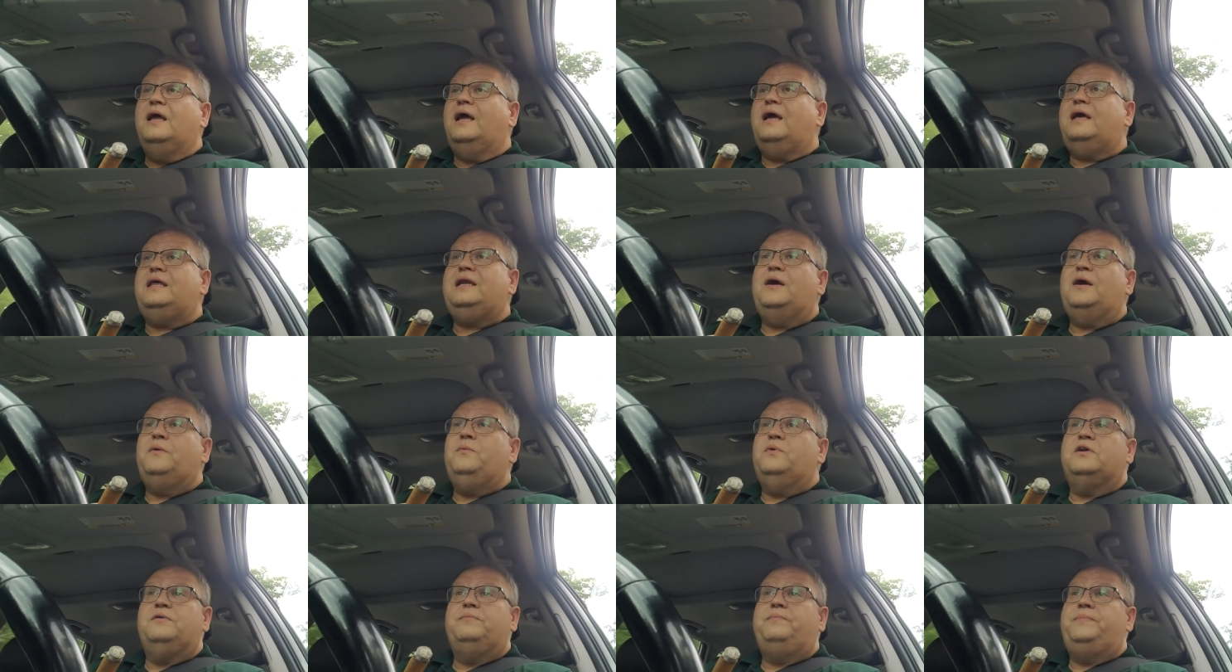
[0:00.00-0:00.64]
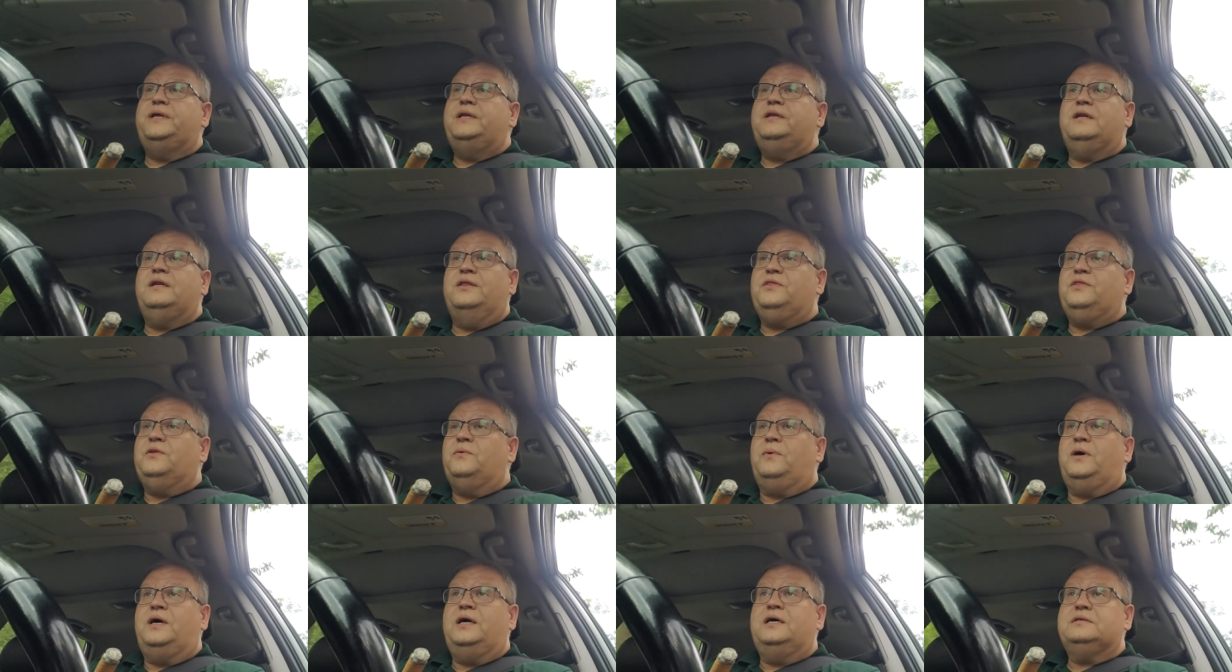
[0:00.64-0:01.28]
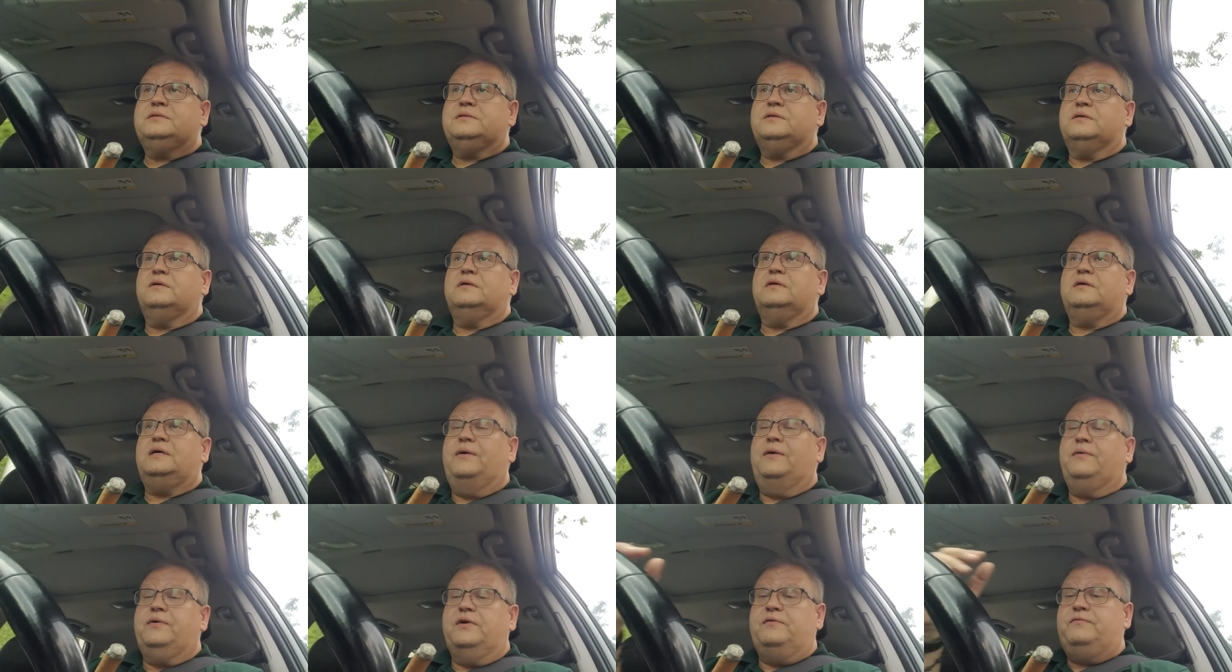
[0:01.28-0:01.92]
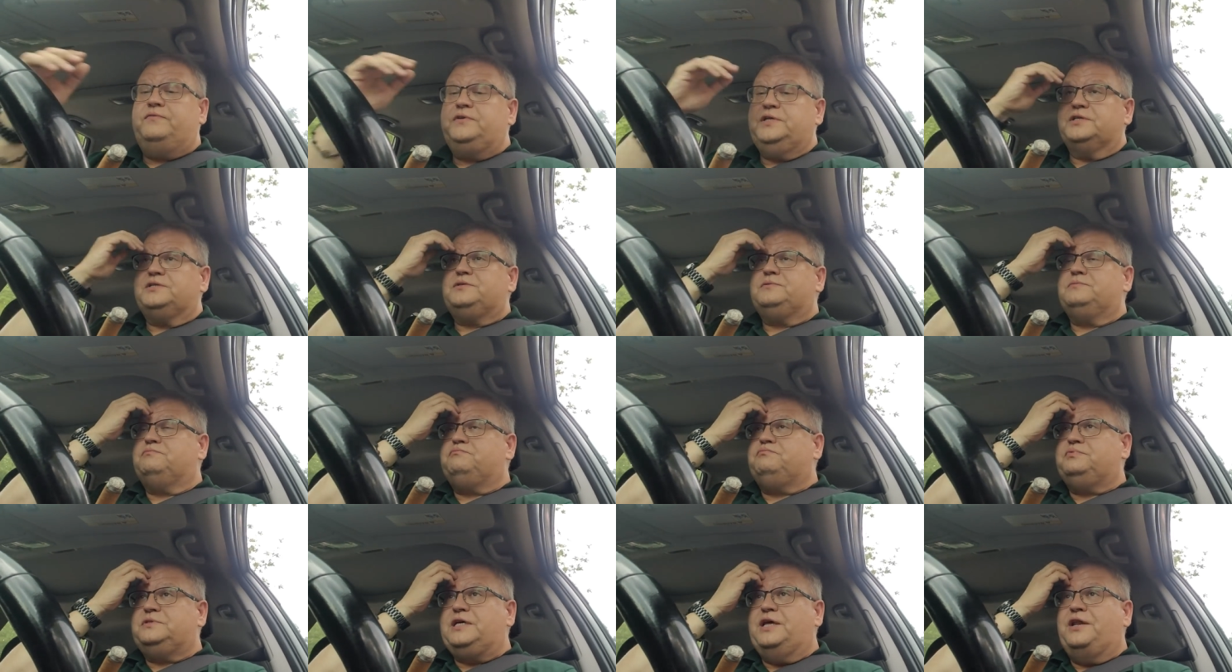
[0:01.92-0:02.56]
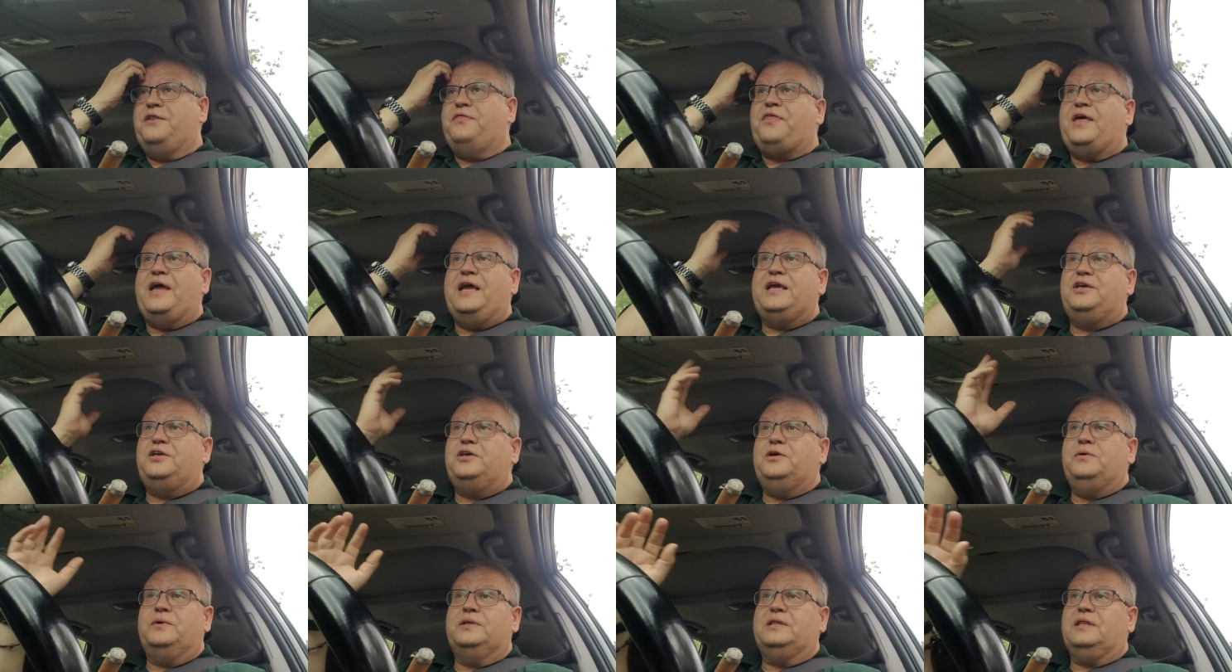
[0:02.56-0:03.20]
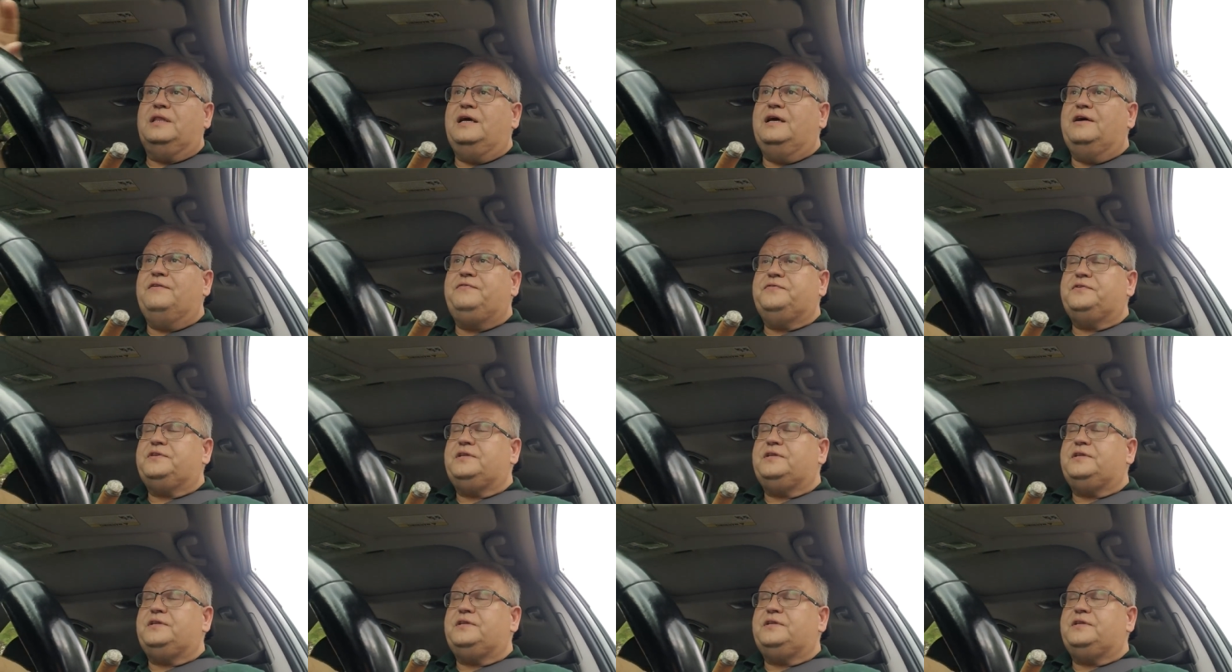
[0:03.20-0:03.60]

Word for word: And I would have been none the wiser. I would have just said thank you and left.